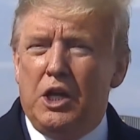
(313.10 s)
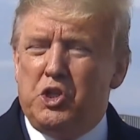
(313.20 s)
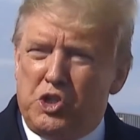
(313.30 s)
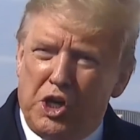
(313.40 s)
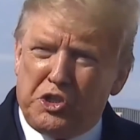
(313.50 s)
is
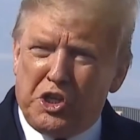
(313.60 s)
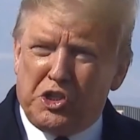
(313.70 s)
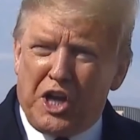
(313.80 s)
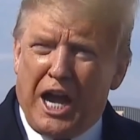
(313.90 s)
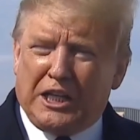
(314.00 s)
just
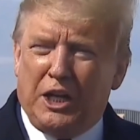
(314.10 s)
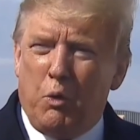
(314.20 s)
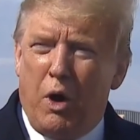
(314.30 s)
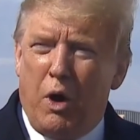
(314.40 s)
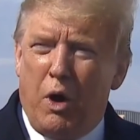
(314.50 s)
exactly
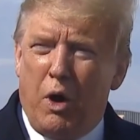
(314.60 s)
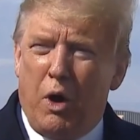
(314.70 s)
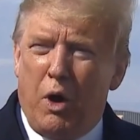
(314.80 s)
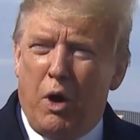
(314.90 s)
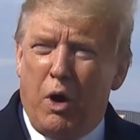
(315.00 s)
what it's
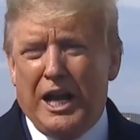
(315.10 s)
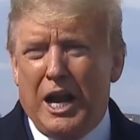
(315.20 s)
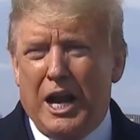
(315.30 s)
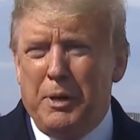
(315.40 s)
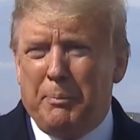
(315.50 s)
what a
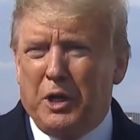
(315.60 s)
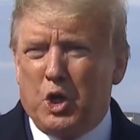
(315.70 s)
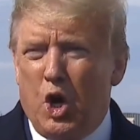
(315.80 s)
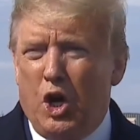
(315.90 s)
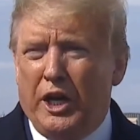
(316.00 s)
lot of people
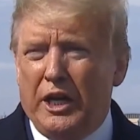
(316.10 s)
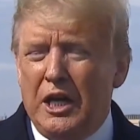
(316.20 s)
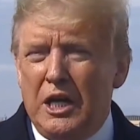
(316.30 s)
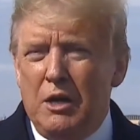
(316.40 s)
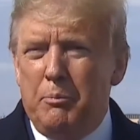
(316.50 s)
are calling,
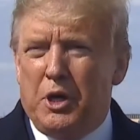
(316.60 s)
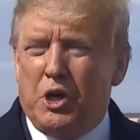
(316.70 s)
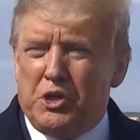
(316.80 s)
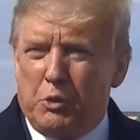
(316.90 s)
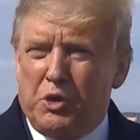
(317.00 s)

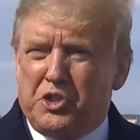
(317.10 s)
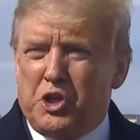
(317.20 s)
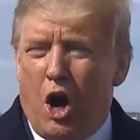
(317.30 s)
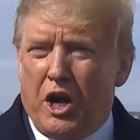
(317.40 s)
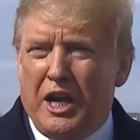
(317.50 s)
because it was
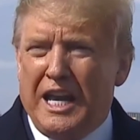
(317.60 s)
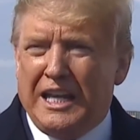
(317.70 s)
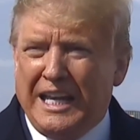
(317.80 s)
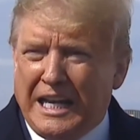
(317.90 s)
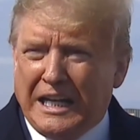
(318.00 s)
started
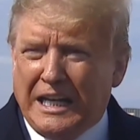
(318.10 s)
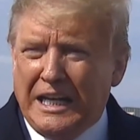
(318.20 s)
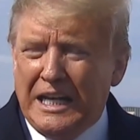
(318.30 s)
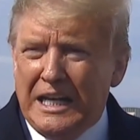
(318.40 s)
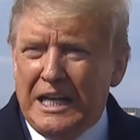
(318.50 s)
illegally.
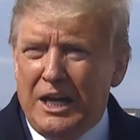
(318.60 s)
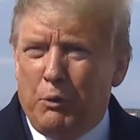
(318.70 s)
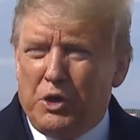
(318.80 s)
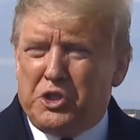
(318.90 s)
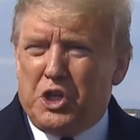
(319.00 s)

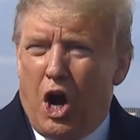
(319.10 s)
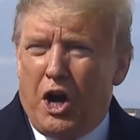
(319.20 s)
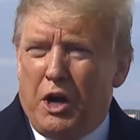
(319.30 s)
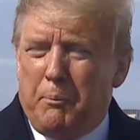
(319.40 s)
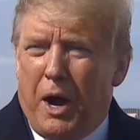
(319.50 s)
It was
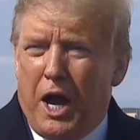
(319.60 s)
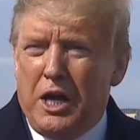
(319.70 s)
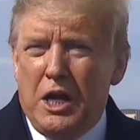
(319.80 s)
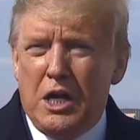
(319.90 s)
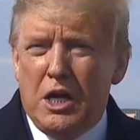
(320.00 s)
started by
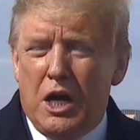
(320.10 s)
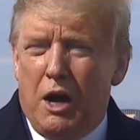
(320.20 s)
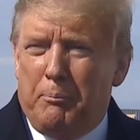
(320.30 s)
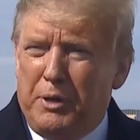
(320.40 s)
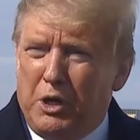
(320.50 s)

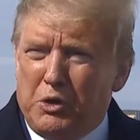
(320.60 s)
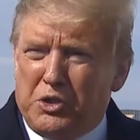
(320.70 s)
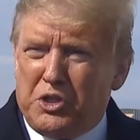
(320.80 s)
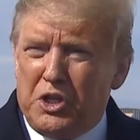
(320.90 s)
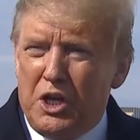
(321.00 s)

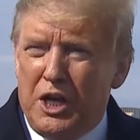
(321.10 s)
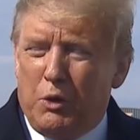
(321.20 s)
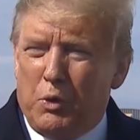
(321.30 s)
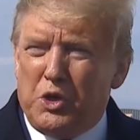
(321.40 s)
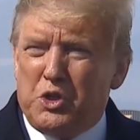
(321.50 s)
abuse.
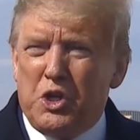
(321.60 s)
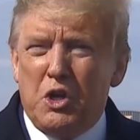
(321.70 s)
It was